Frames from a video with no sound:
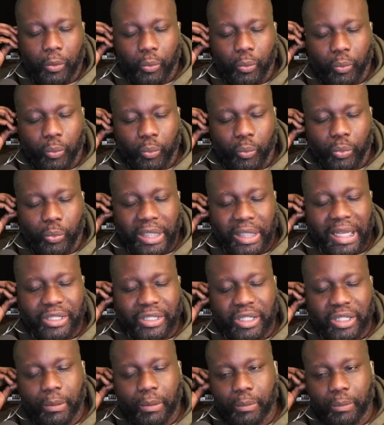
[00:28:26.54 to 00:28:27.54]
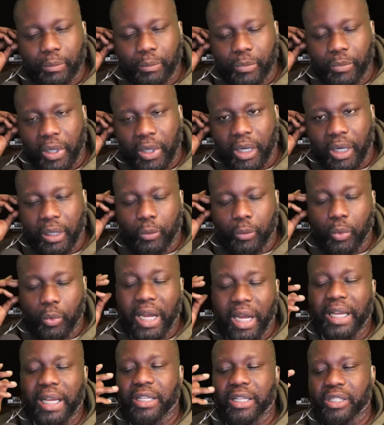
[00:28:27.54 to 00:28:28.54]
we got something, um, well, I
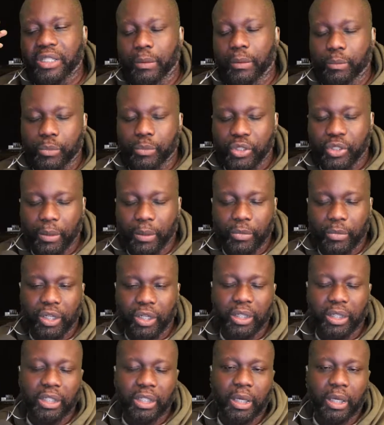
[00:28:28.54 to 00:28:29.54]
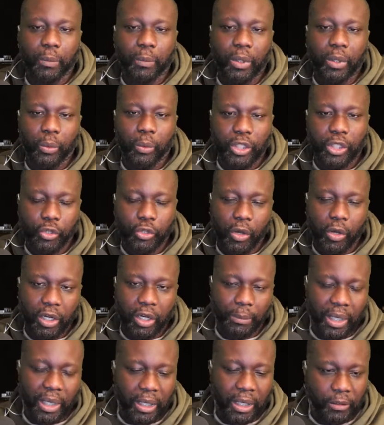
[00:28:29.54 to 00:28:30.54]
got something, something cooking up where we talk
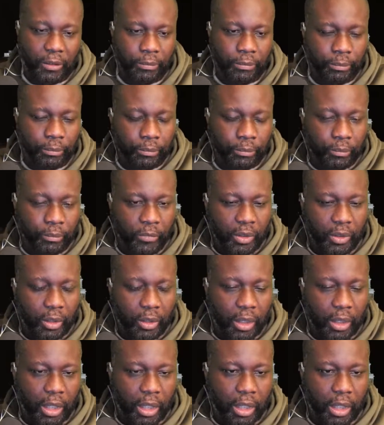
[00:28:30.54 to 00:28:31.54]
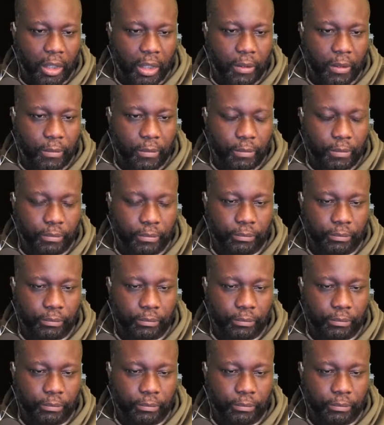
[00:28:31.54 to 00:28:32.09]
about, um,